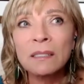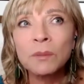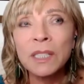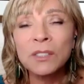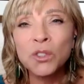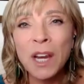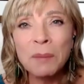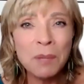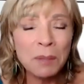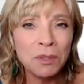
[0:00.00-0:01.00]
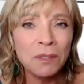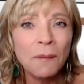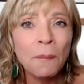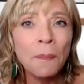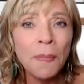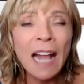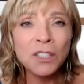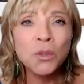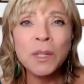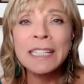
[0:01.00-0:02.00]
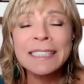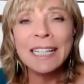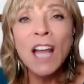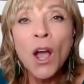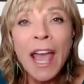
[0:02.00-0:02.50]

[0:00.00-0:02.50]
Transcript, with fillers: we train people how to treat us and